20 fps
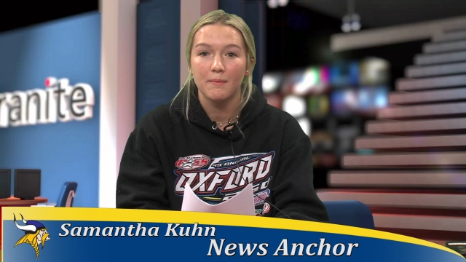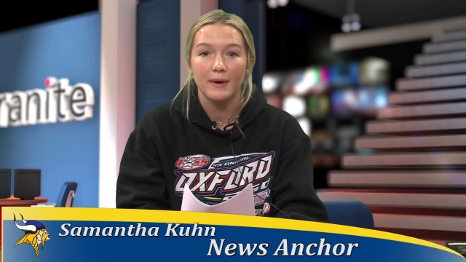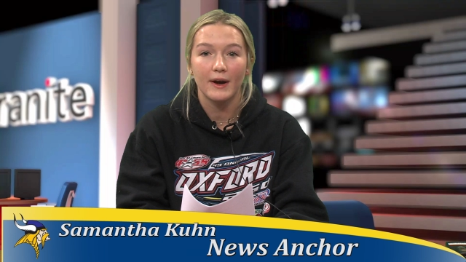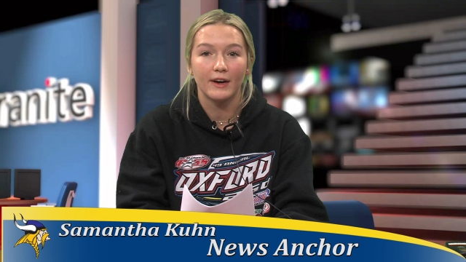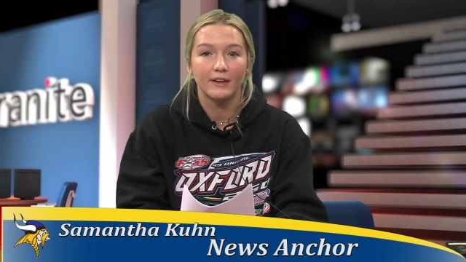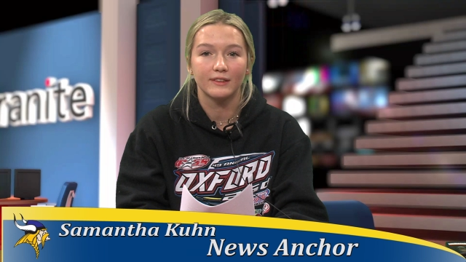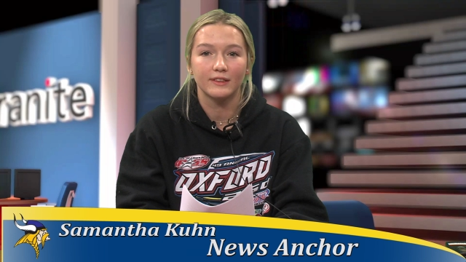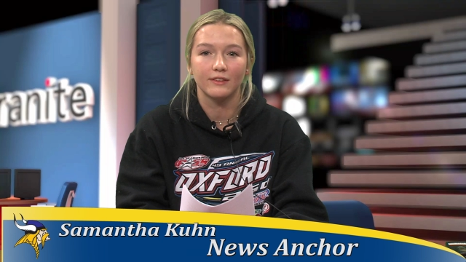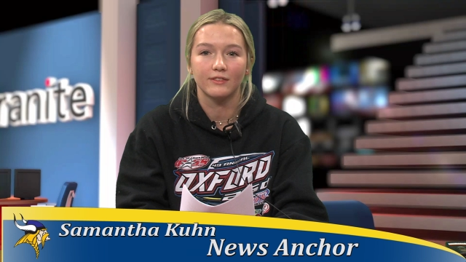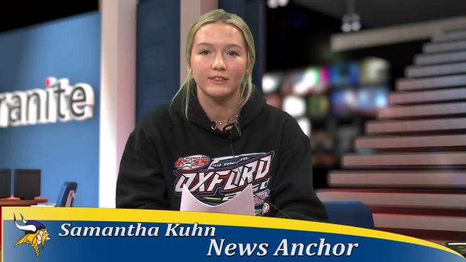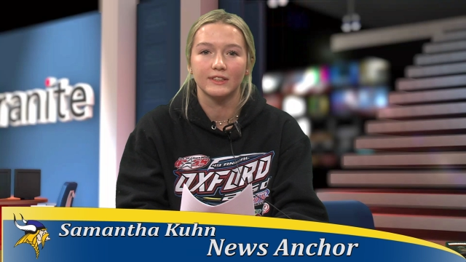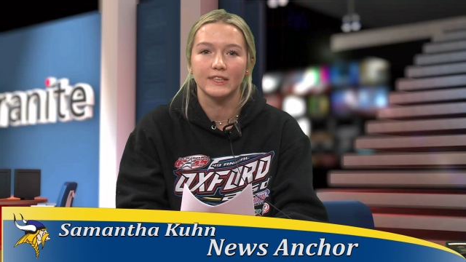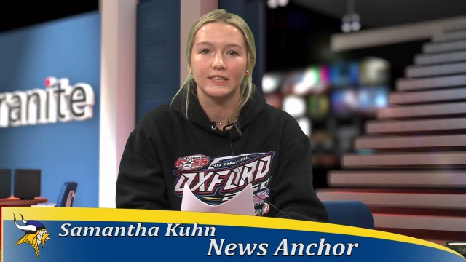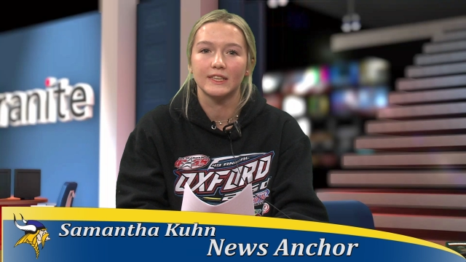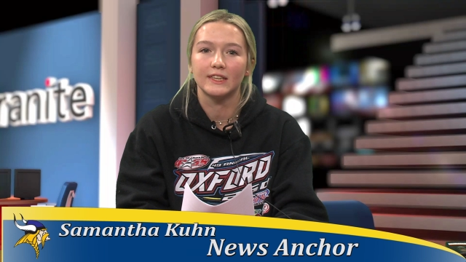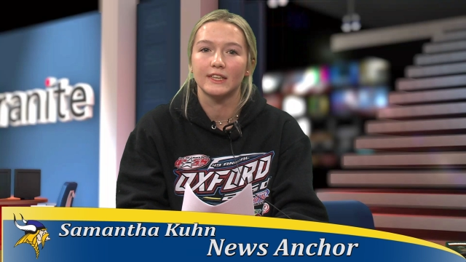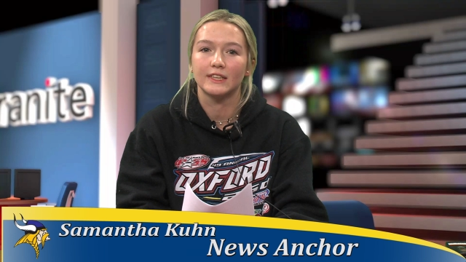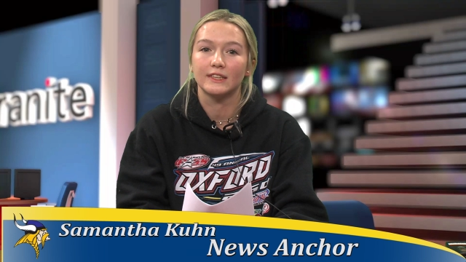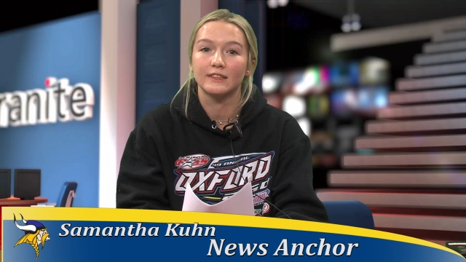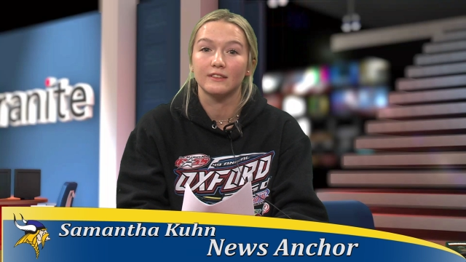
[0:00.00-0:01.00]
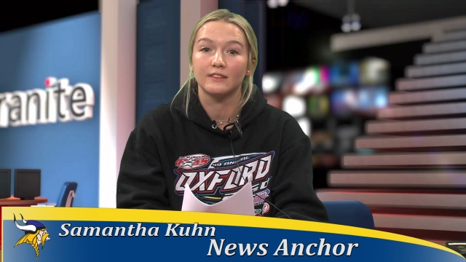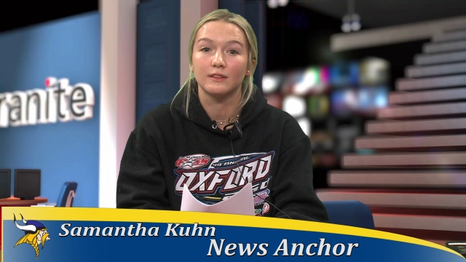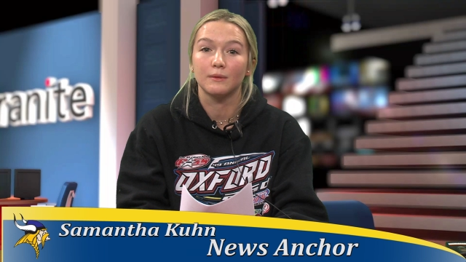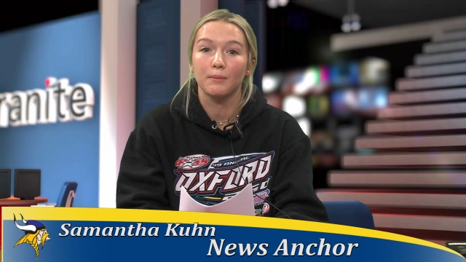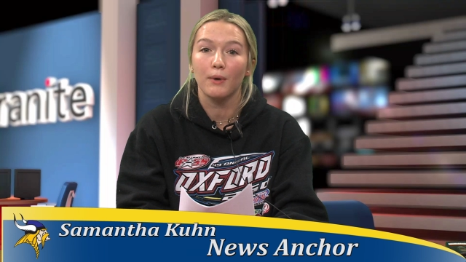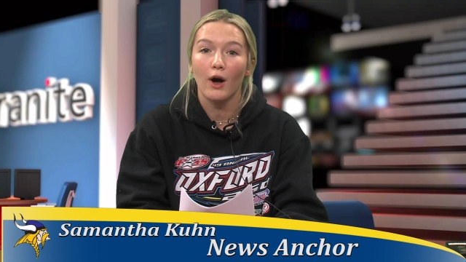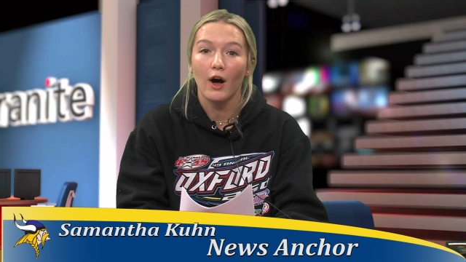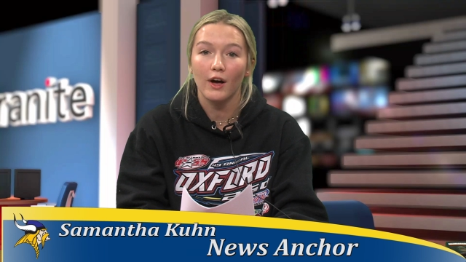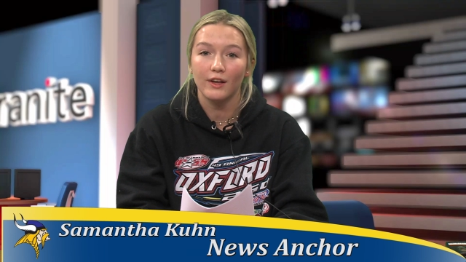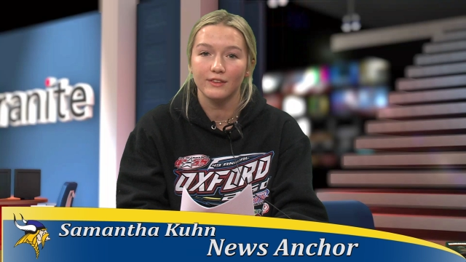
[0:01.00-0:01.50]
Parents have stated that this is
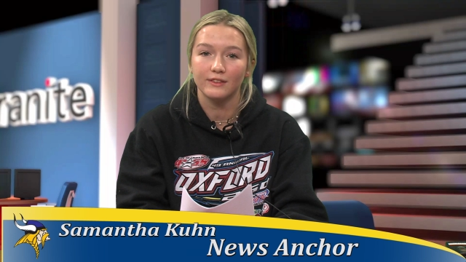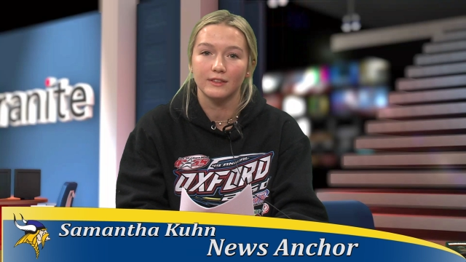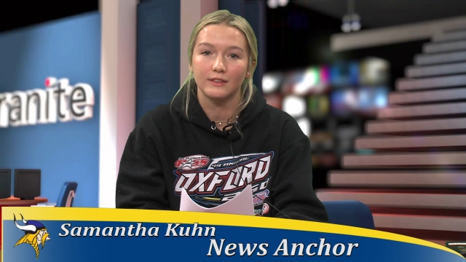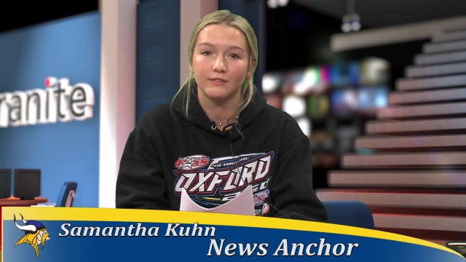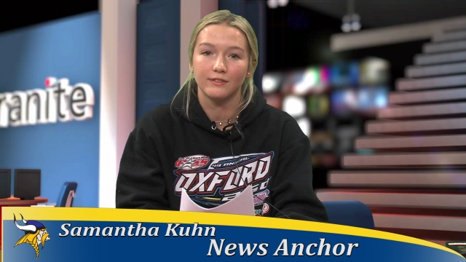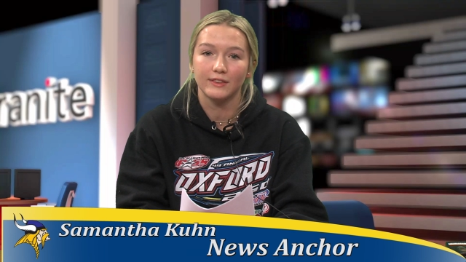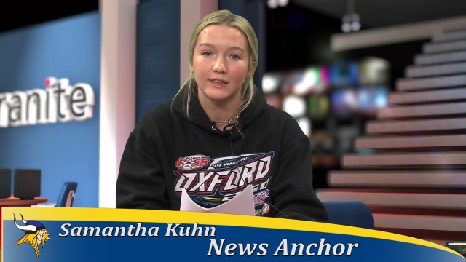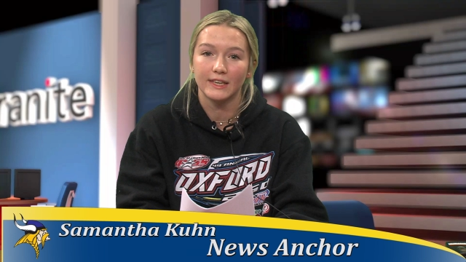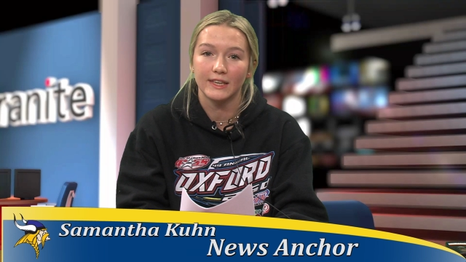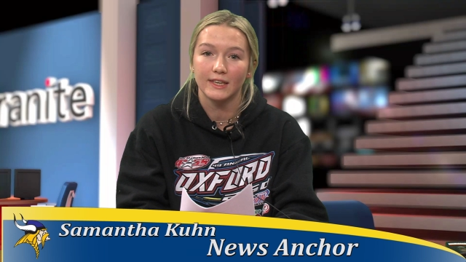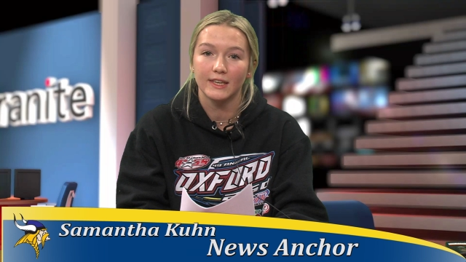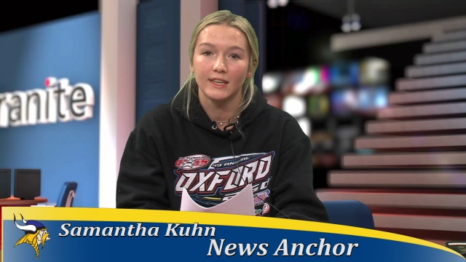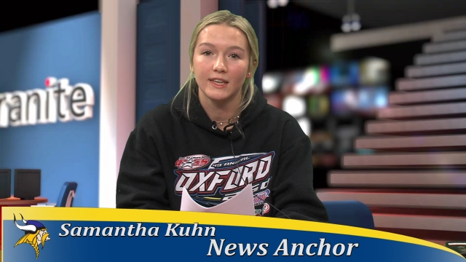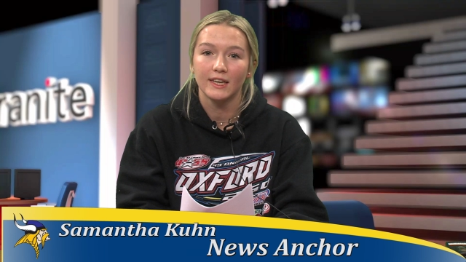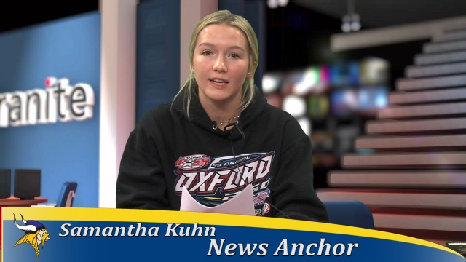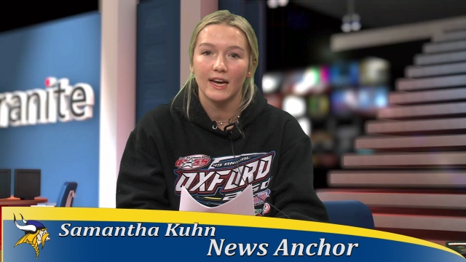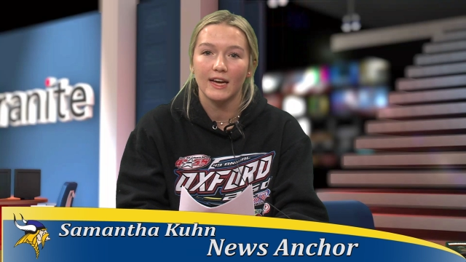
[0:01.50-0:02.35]
a positive thing,